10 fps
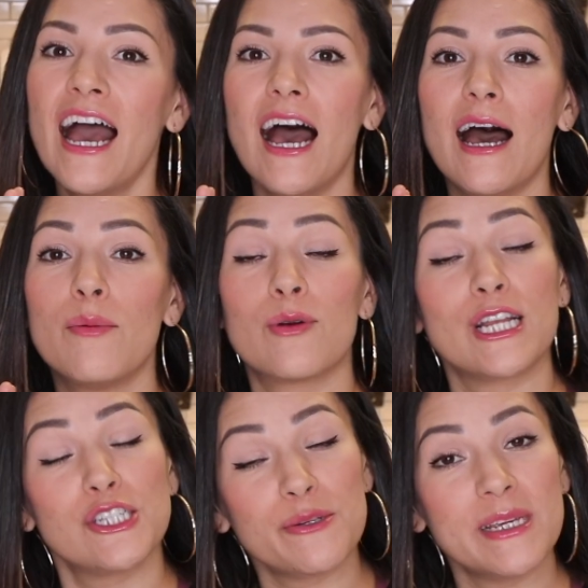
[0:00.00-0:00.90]
what I
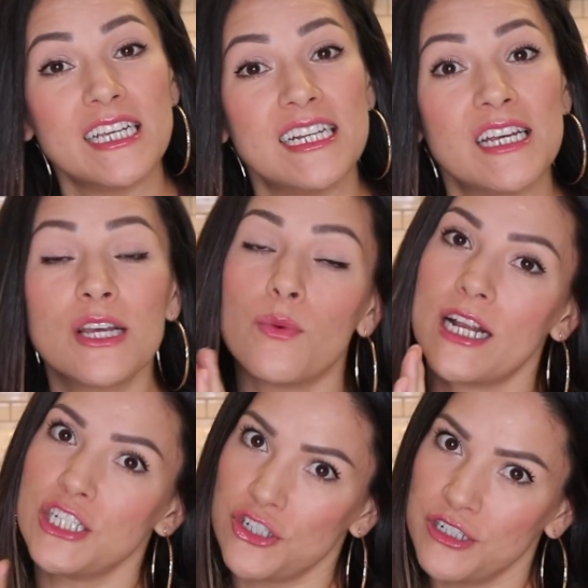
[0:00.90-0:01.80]
should be eating, what
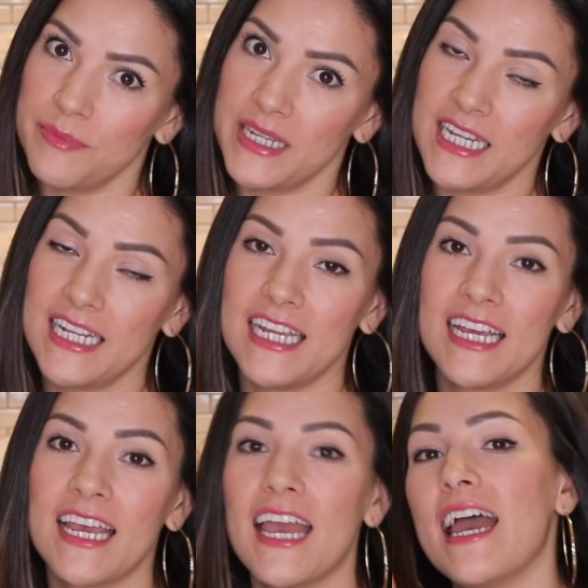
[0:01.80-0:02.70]
I shouldn't be
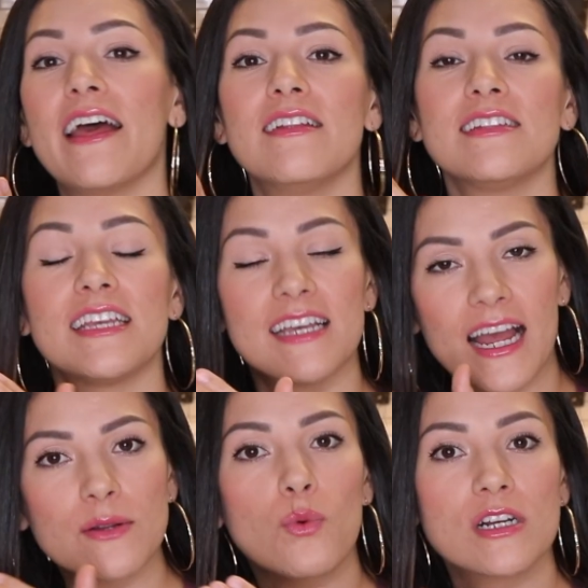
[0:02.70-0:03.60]
eating, and he
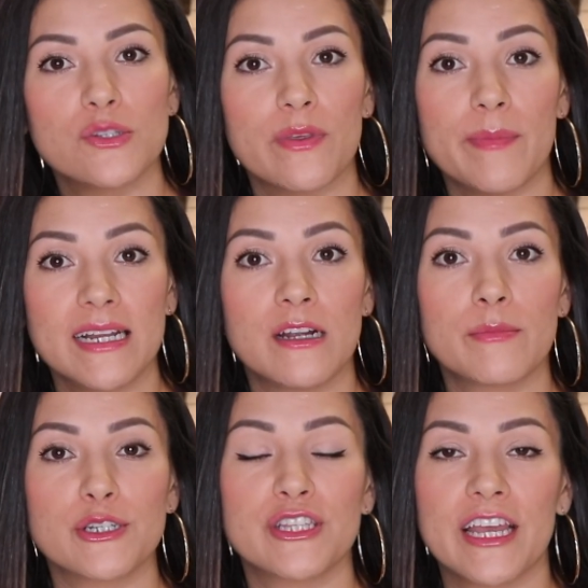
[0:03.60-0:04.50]
kind of works with my
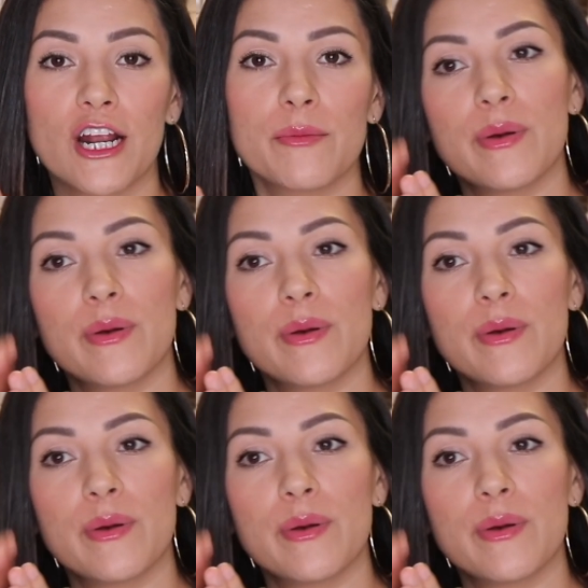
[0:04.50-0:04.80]
numbers there,